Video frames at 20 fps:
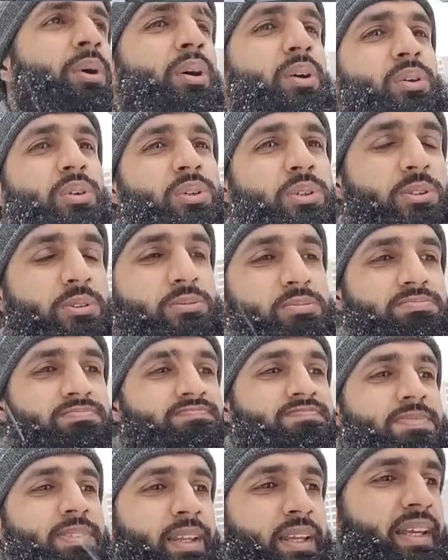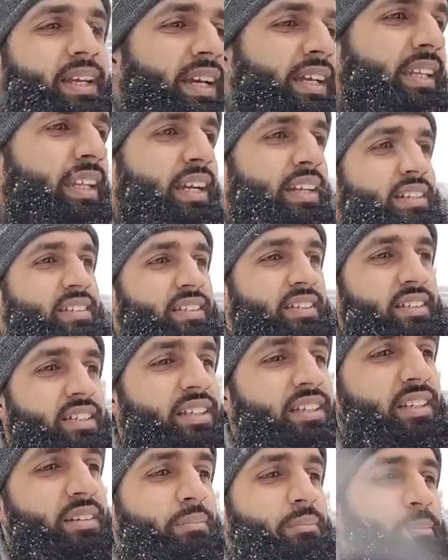well connected
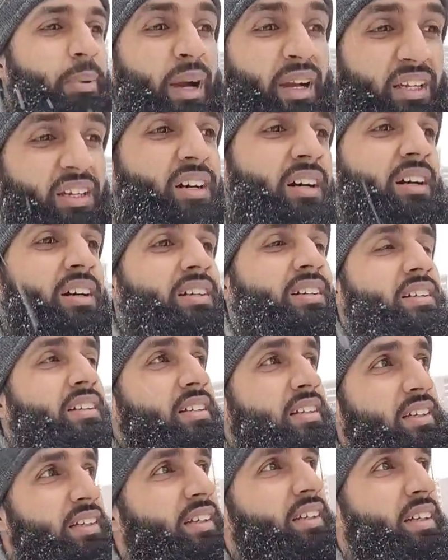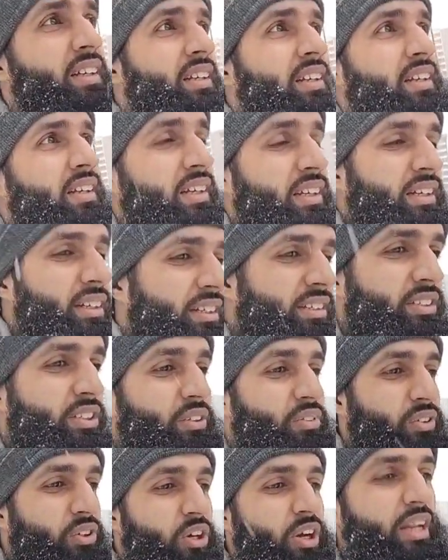by car.
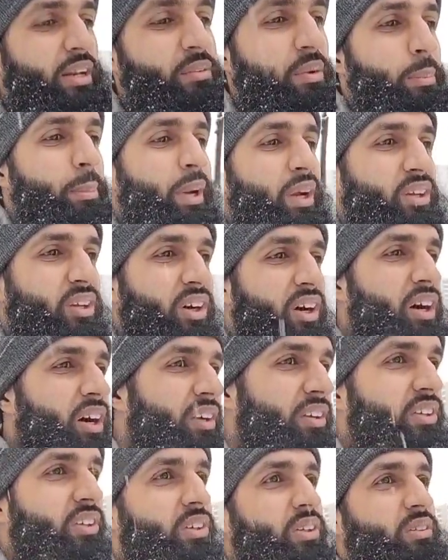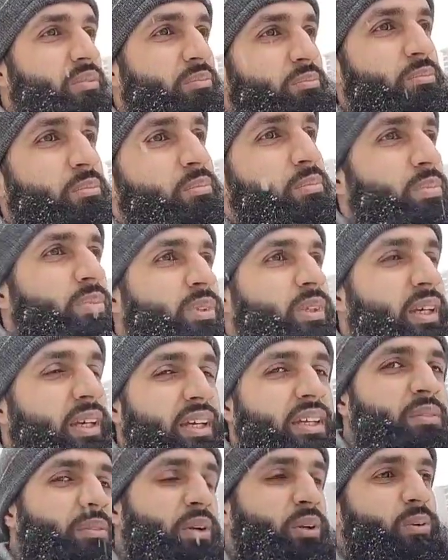So if you're going anywhere by car, you can get
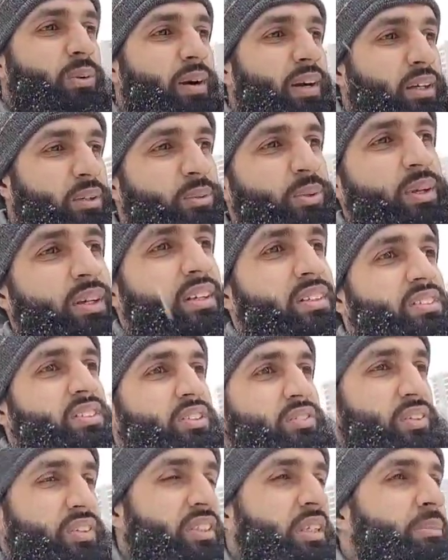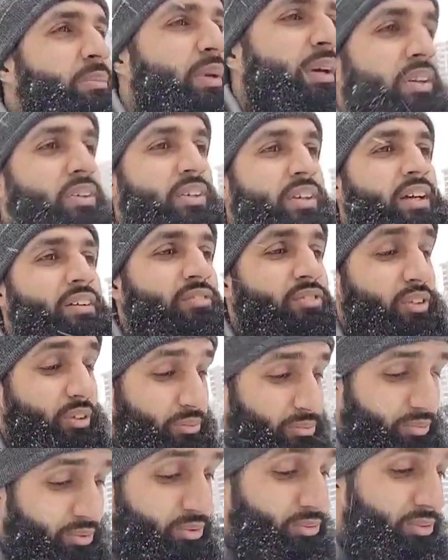anywhere quite quick. So for example, I could get
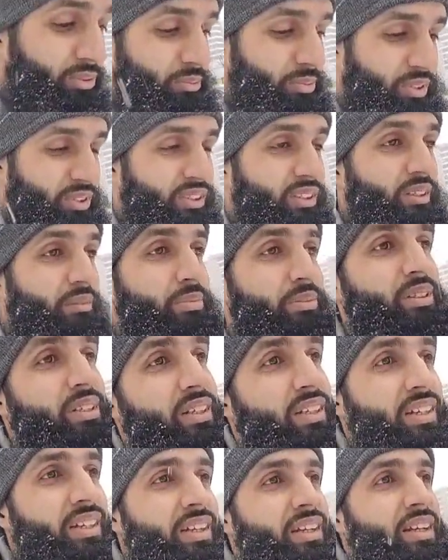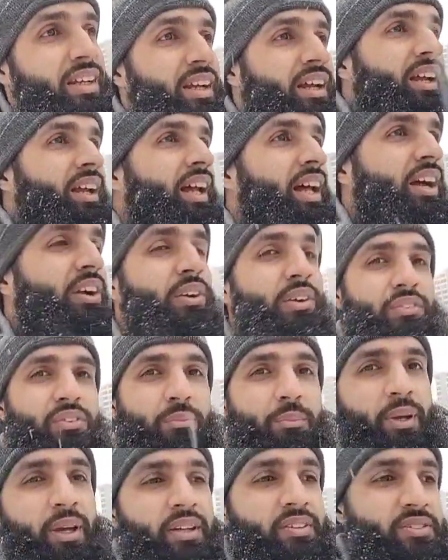from, almost slipped, I could get
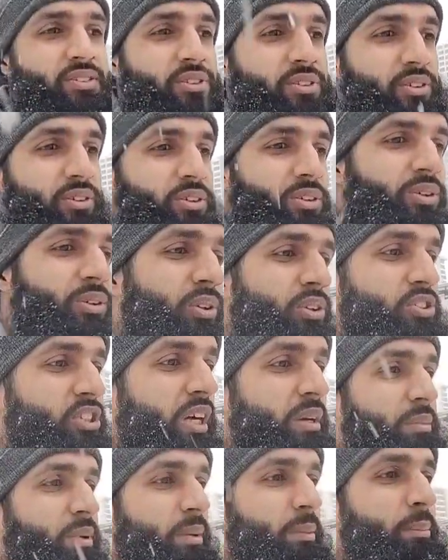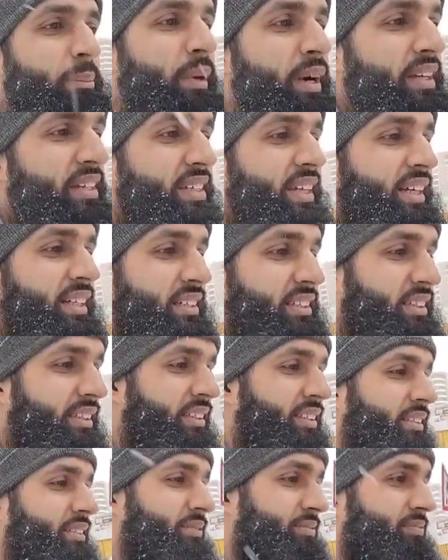from here to Ulujami by
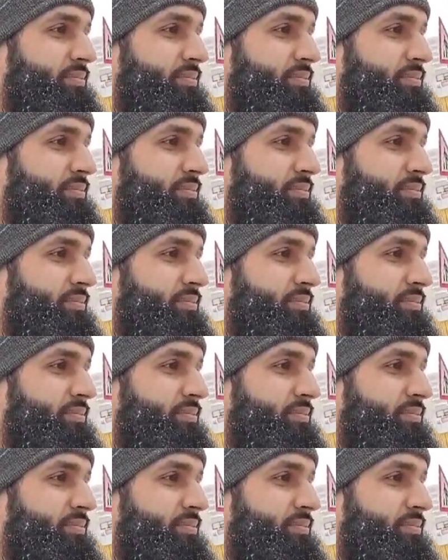taxi,